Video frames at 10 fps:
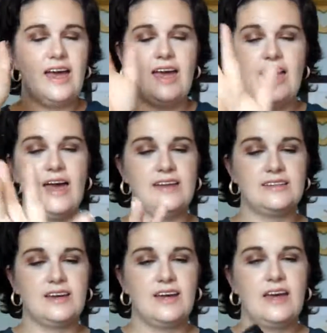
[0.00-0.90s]

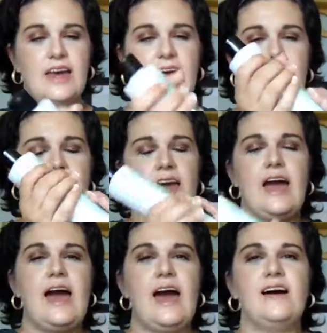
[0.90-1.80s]
And
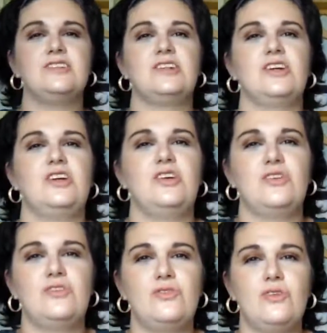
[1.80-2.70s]
it has
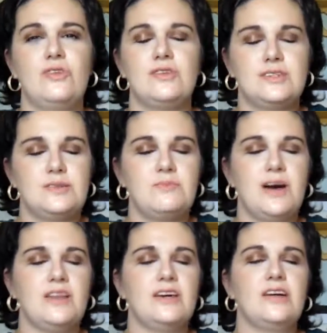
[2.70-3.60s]
you
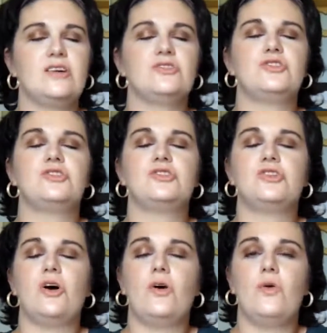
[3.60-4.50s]
smelling
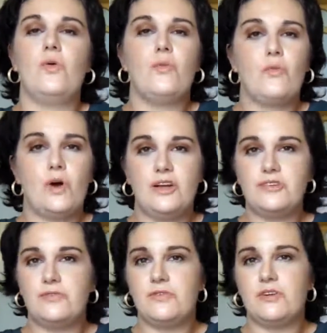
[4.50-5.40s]
so
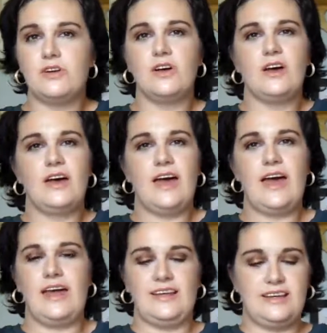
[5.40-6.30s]
wonderful,
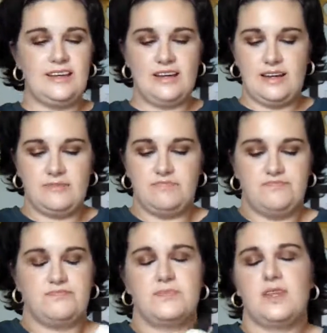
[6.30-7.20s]
and
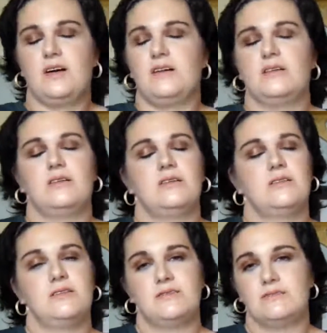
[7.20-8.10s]
oh,
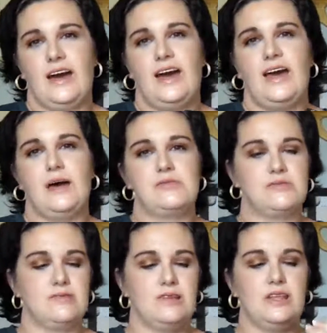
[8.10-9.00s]
I
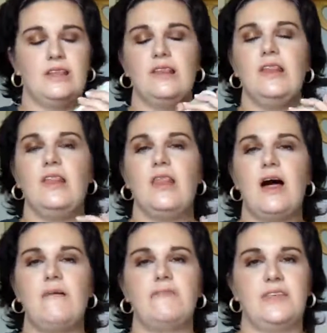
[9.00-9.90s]
absolutely
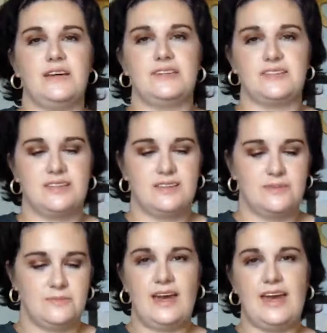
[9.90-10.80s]
love this
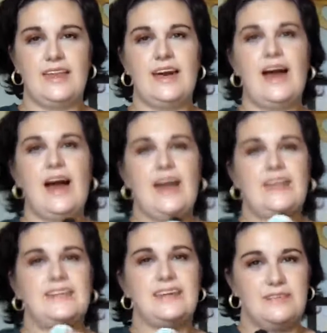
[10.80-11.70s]
and
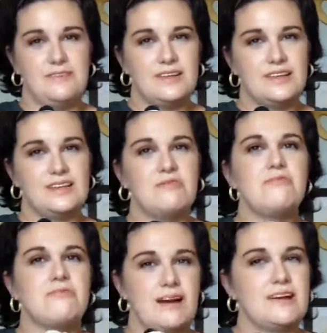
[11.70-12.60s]
definitely
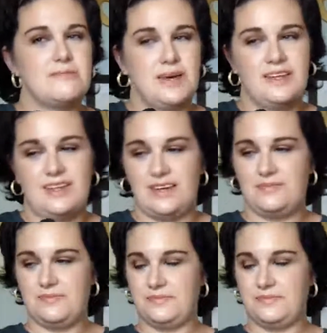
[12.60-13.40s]
recommend it.